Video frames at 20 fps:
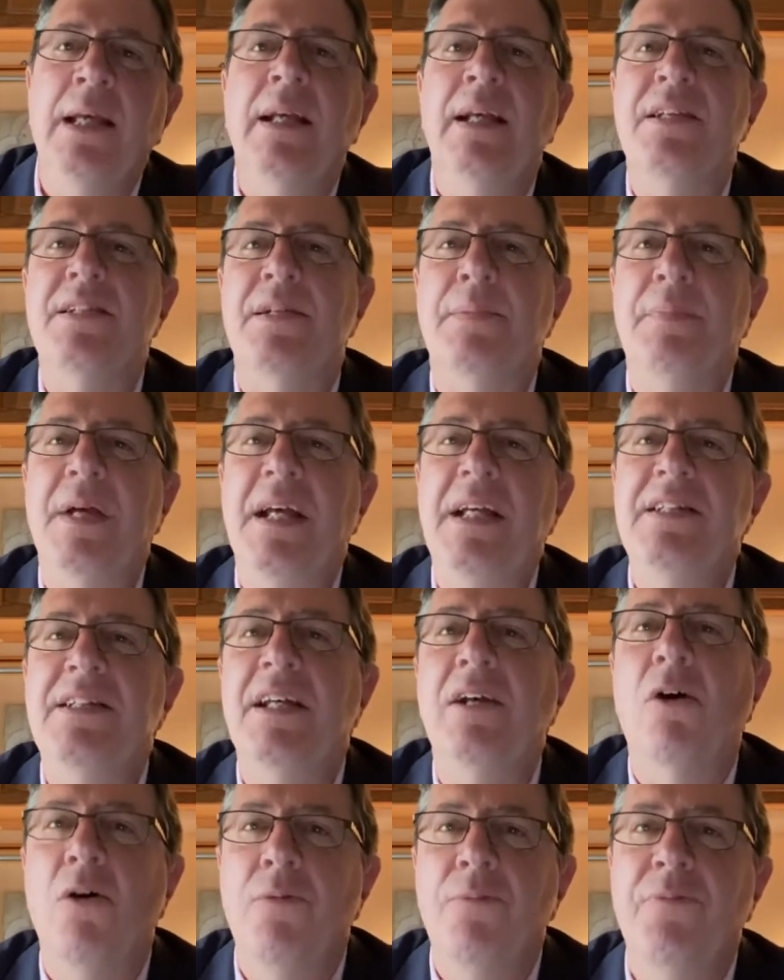his
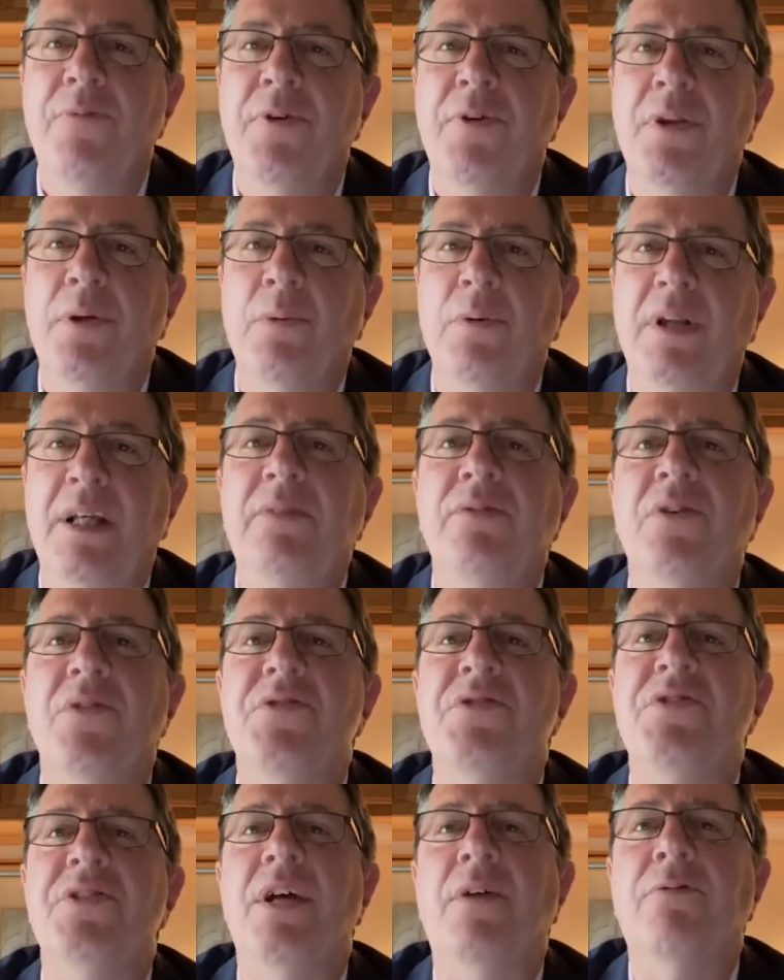amazing Home for the Relief
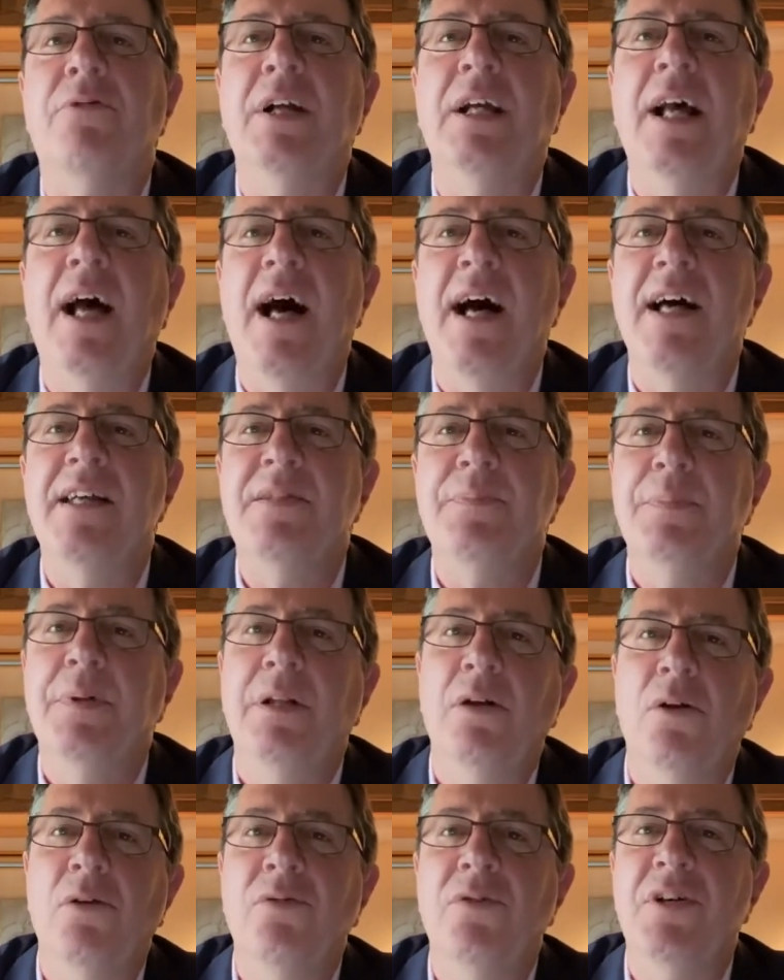of Suffering
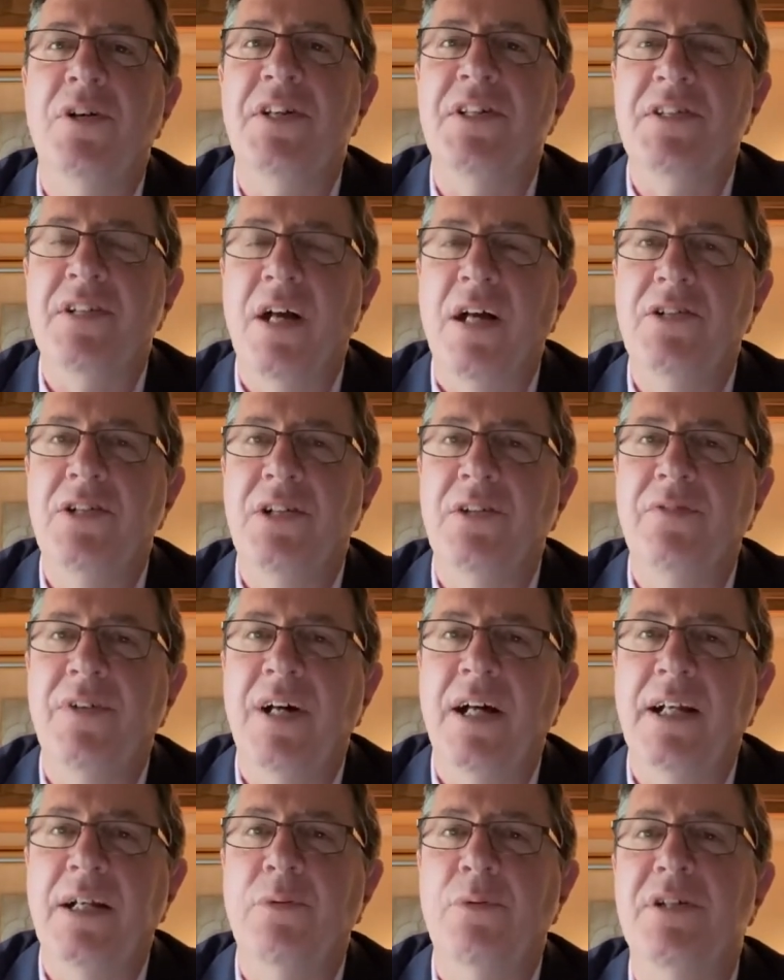hospital over in San
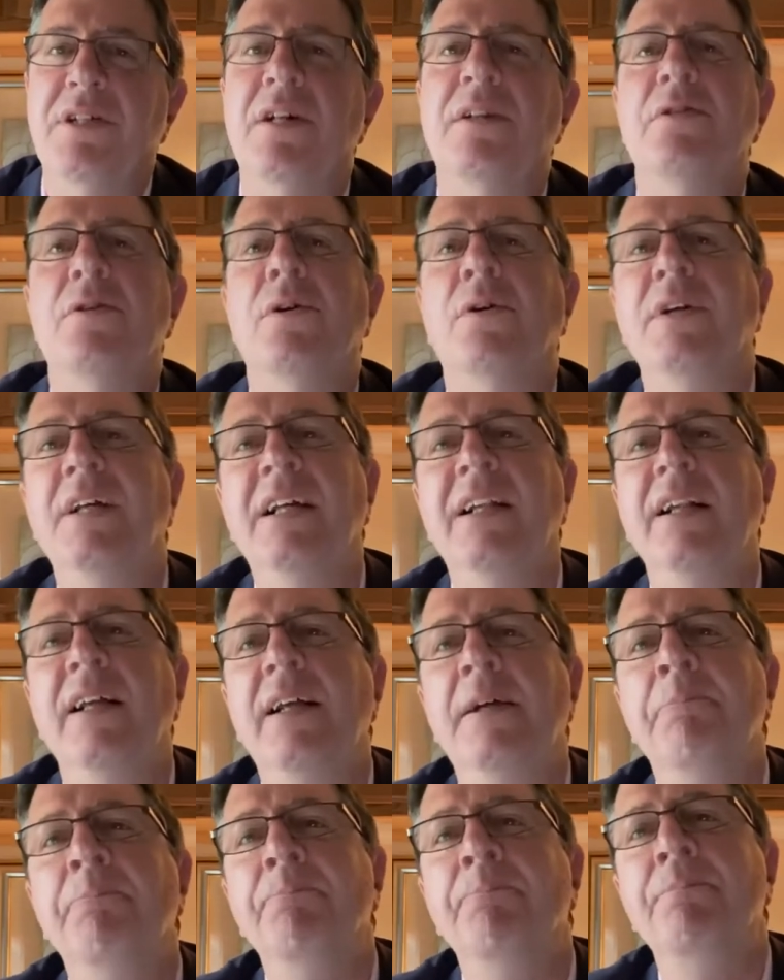Giovanni Rotondo,
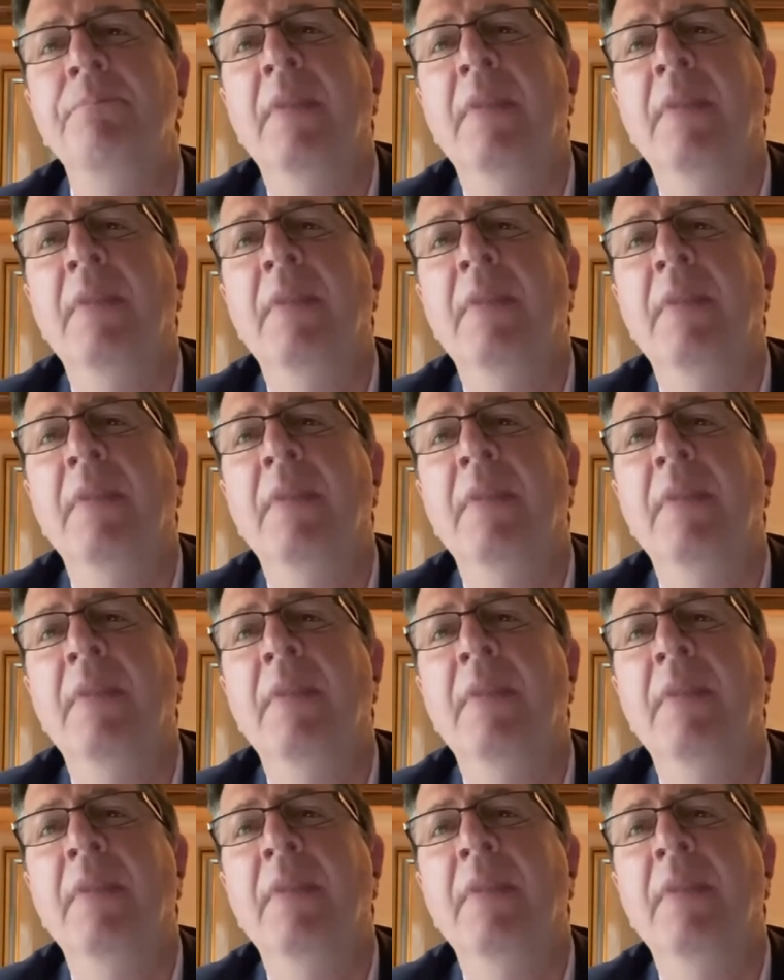Italy,